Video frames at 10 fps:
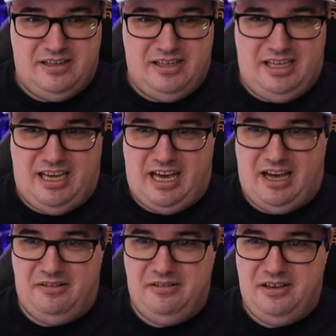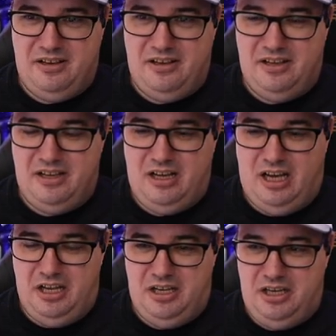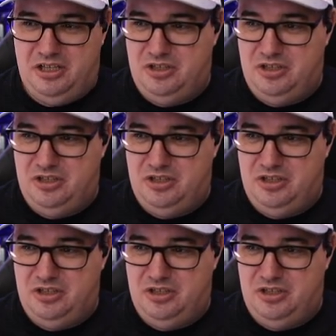yeah, and